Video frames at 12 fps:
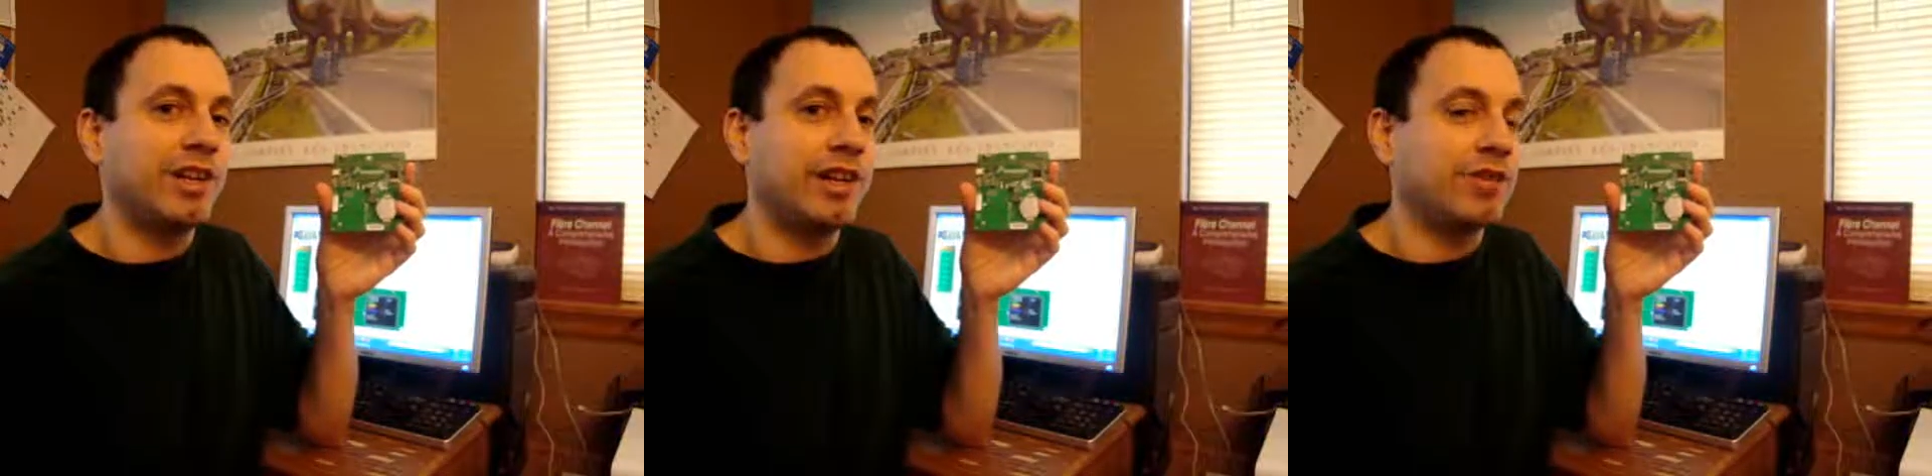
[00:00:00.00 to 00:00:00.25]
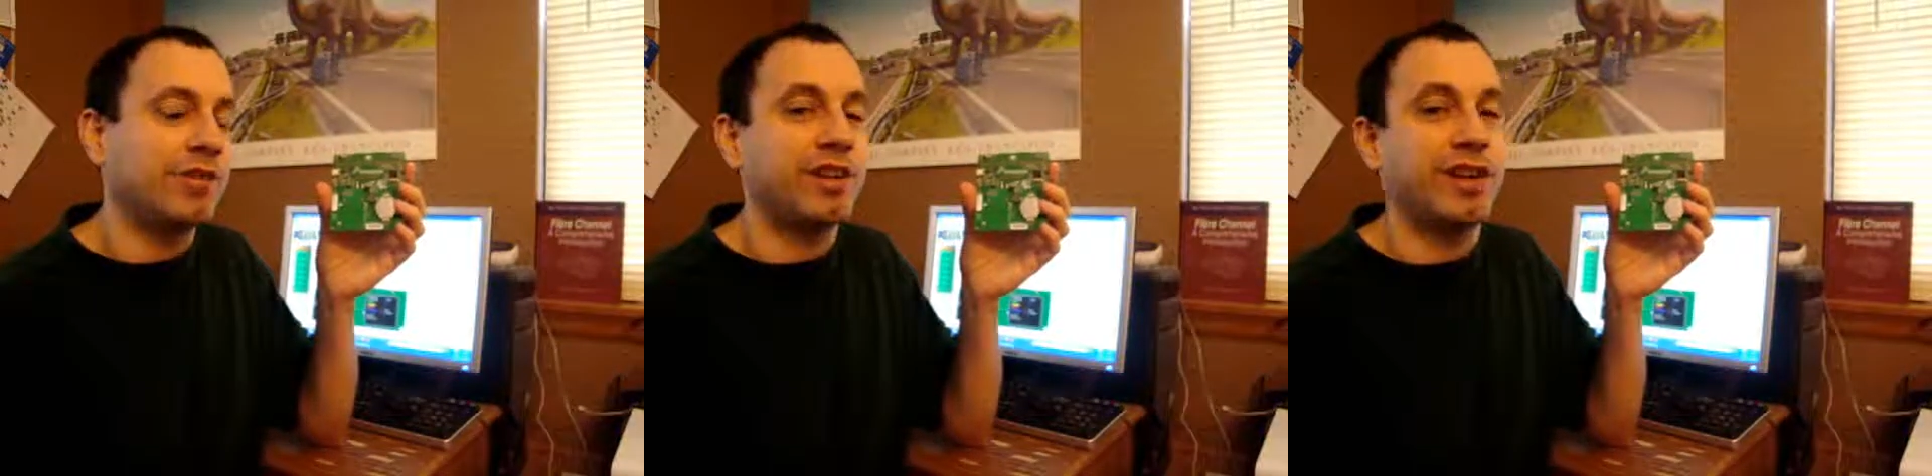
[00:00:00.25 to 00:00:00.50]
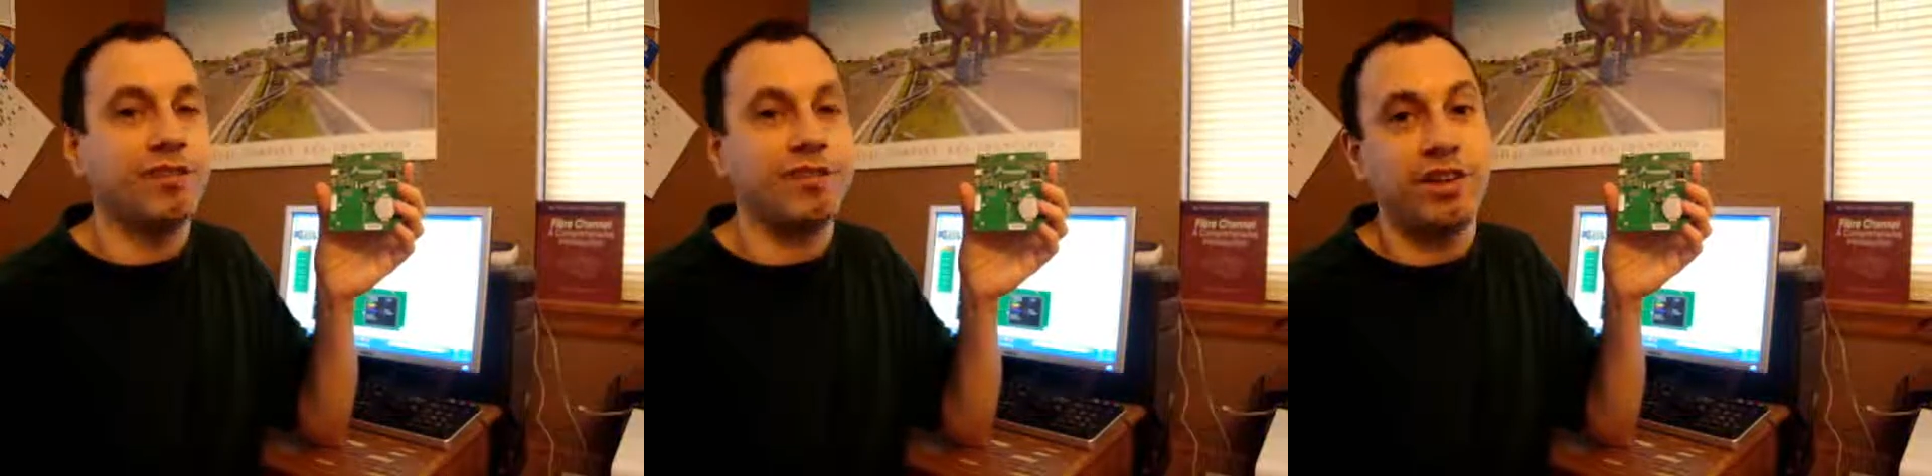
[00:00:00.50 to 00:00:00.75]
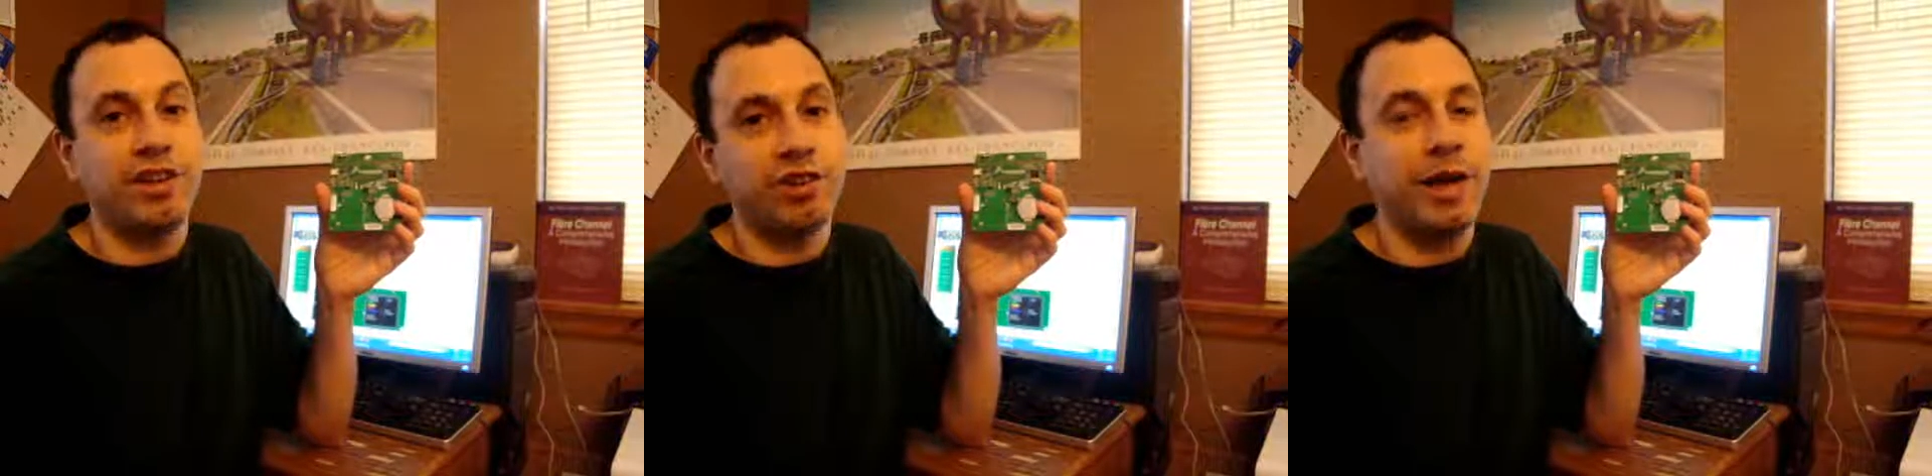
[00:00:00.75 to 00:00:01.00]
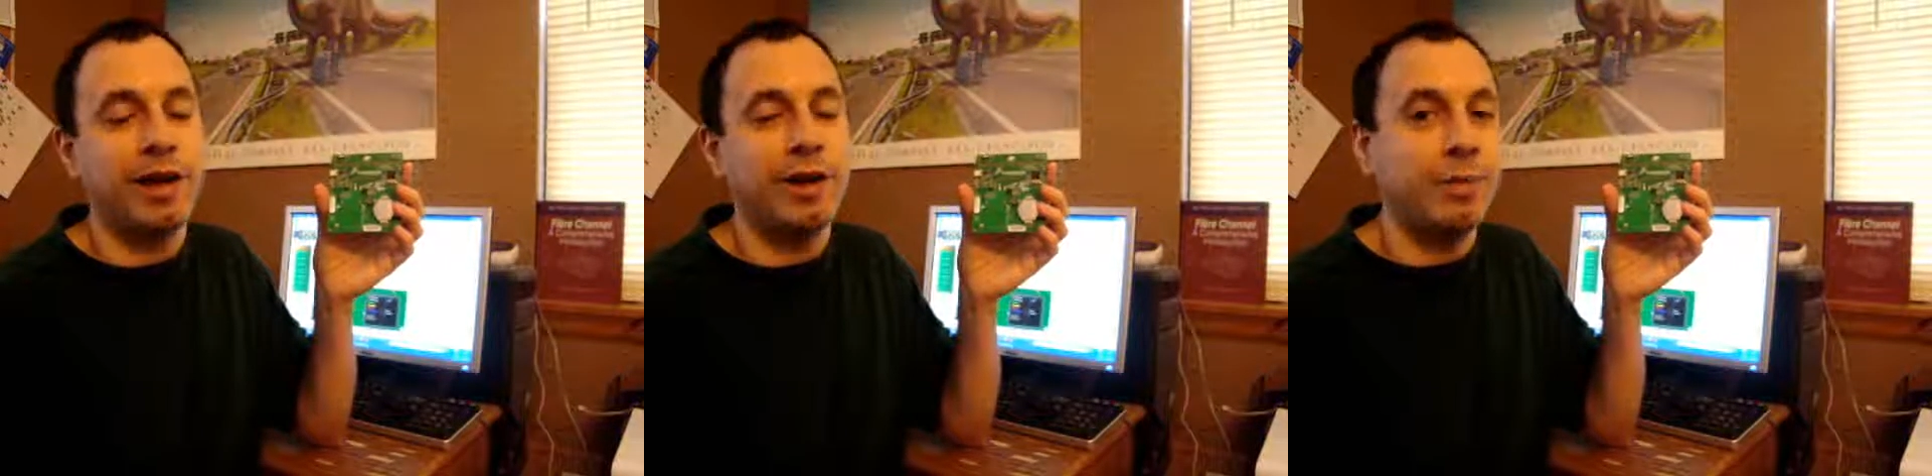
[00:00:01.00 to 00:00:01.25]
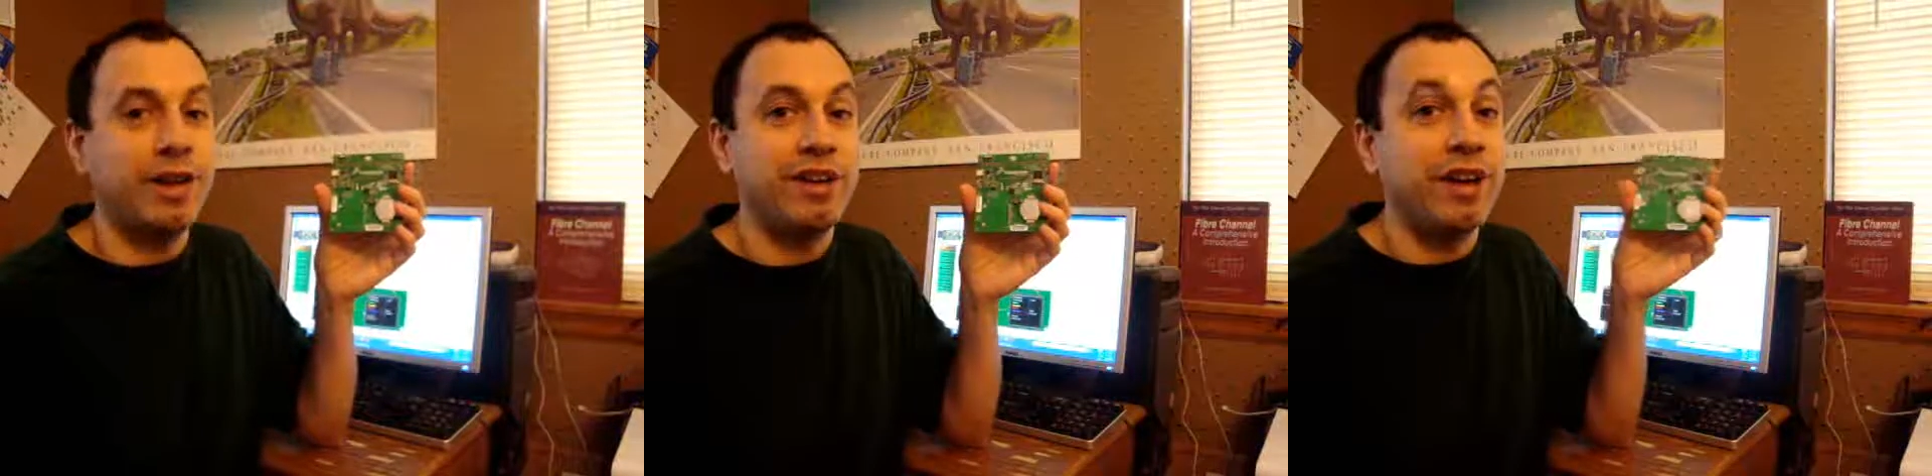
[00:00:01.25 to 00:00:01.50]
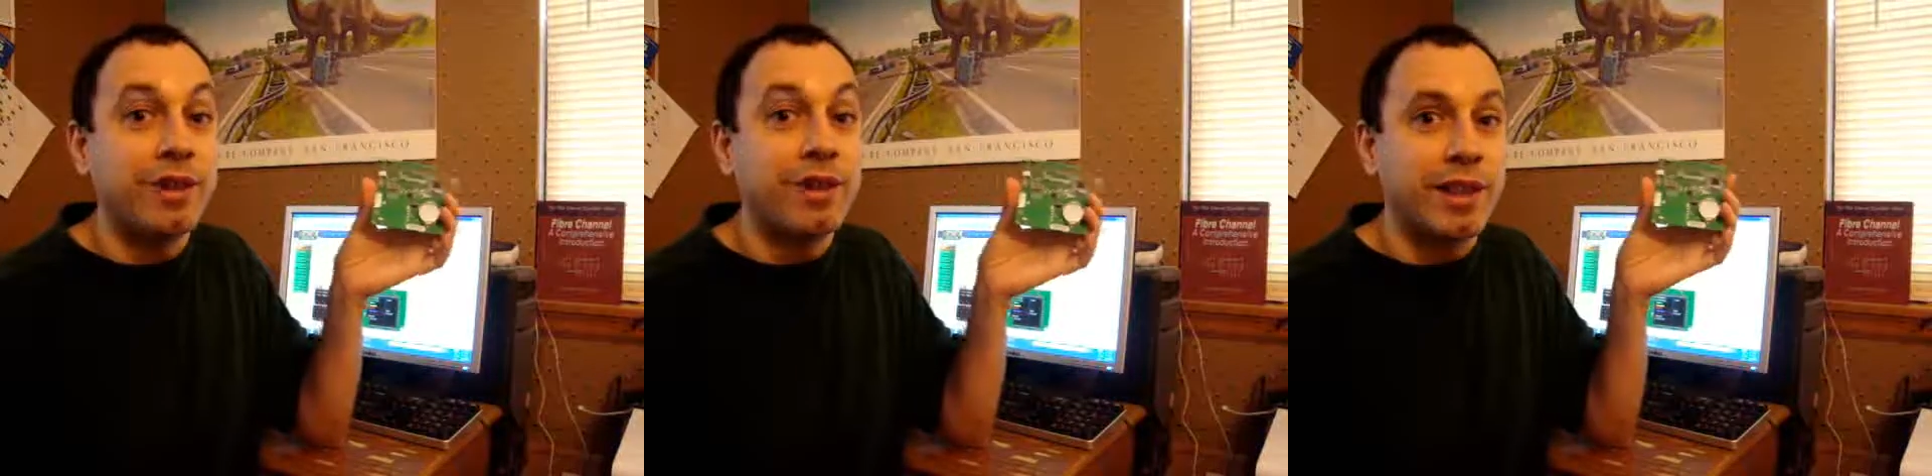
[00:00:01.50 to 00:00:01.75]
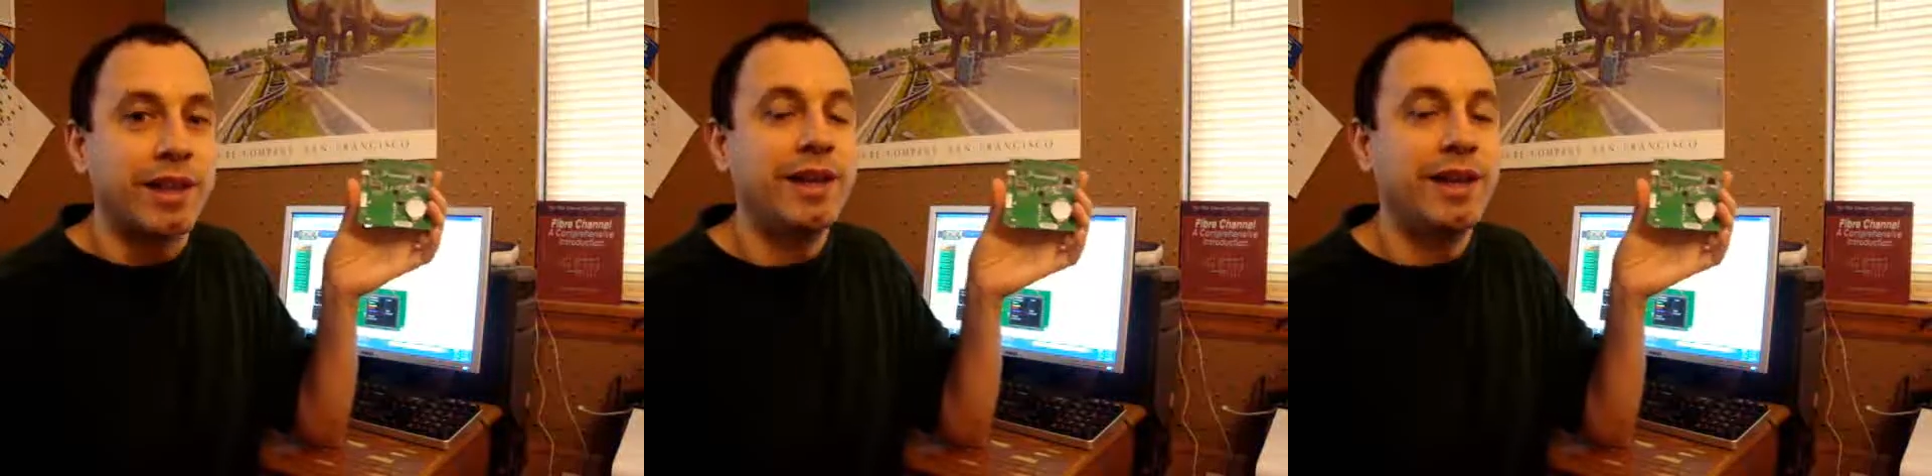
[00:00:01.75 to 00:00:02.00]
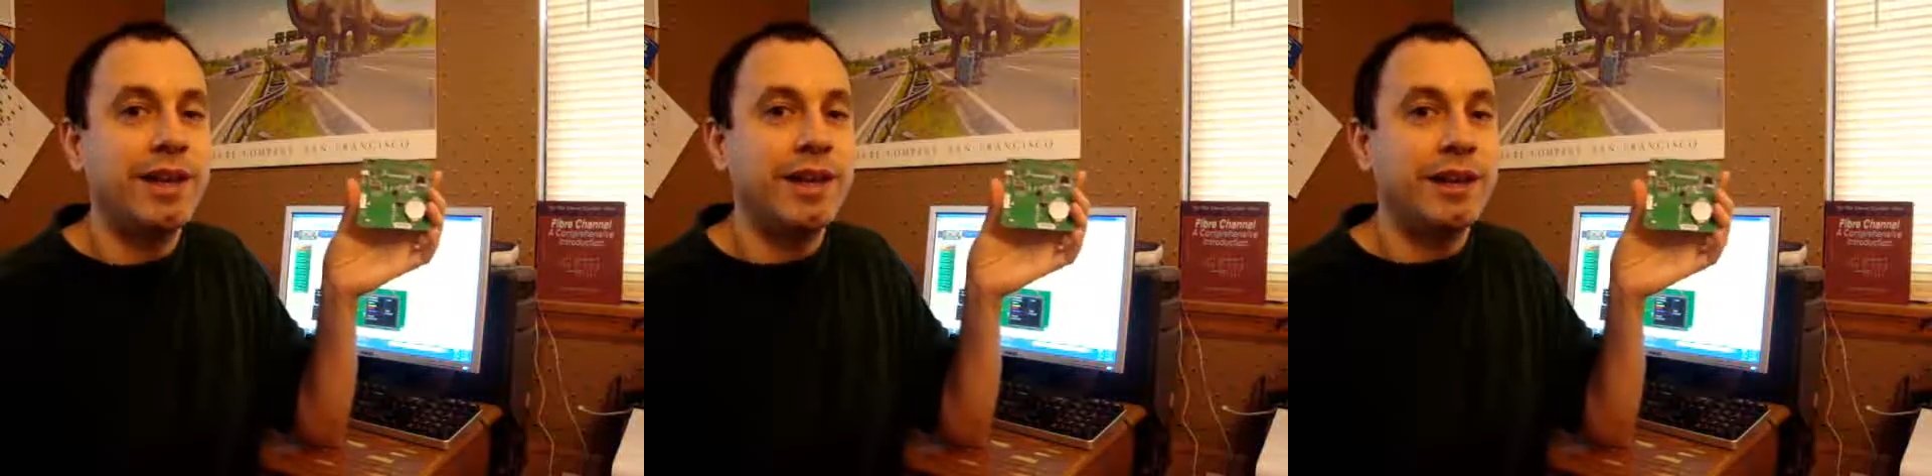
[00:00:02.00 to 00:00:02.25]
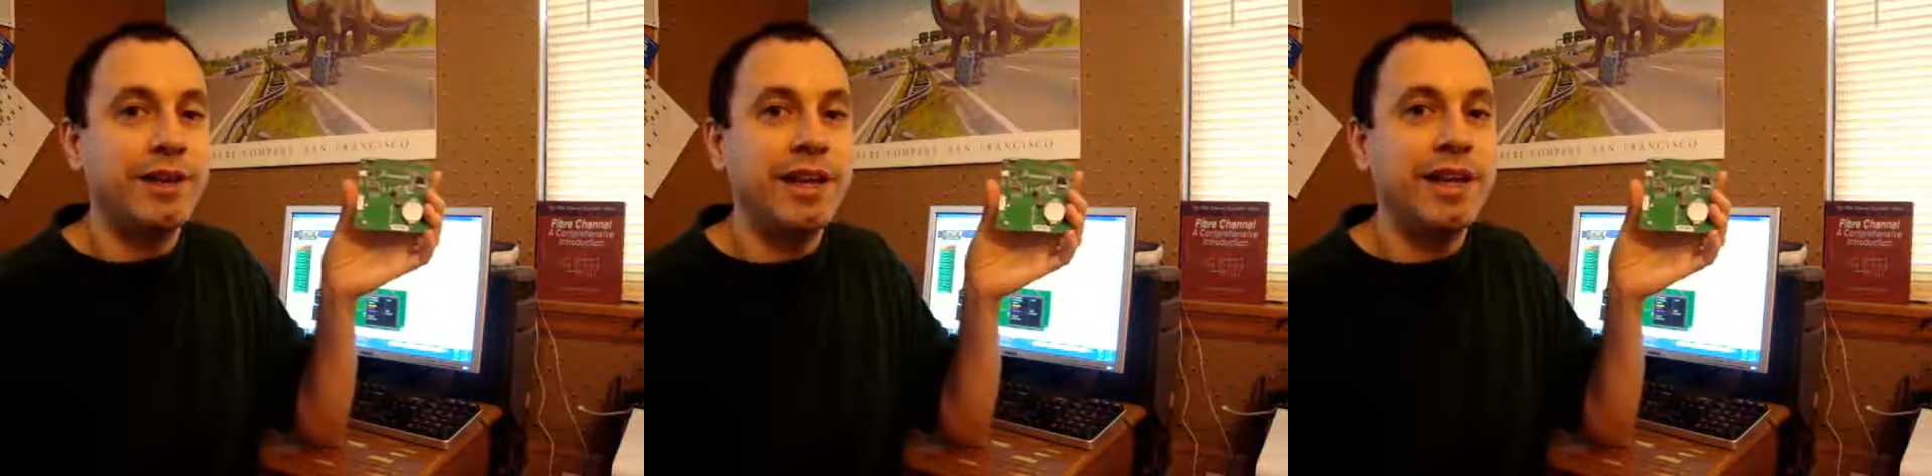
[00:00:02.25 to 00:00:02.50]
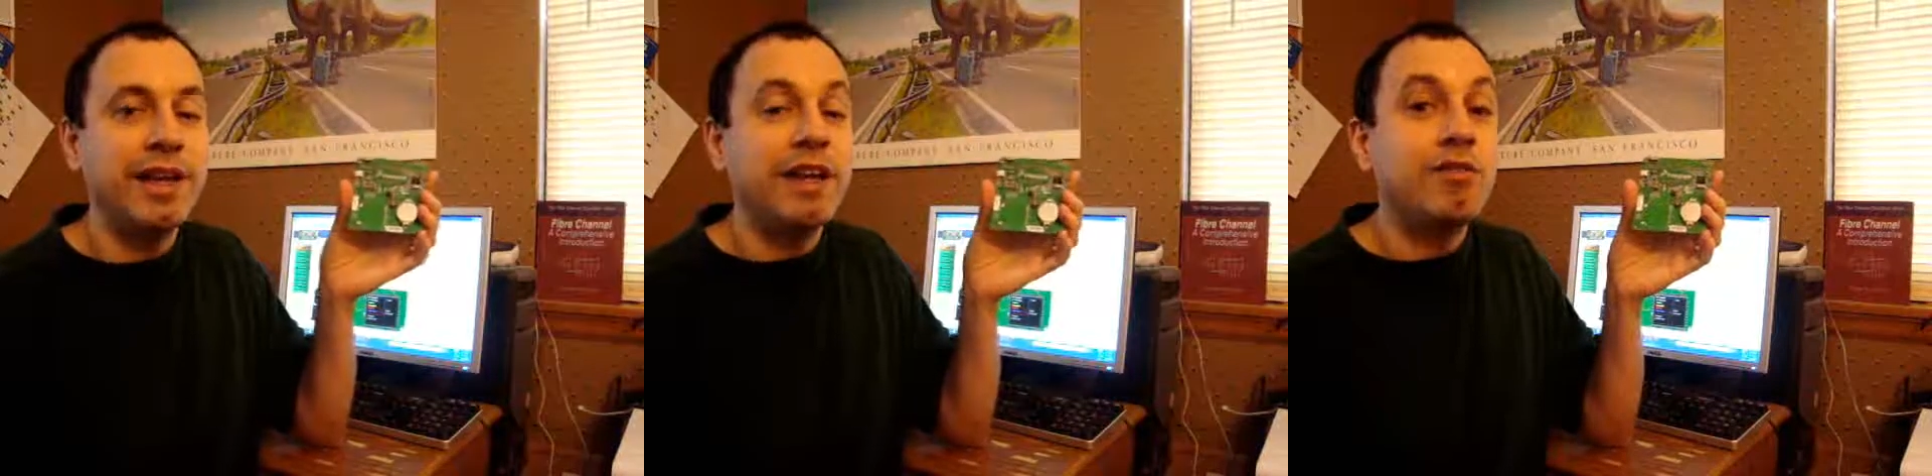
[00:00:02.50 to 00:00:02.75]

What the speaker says: he understands digital I/O pins, everything, okay?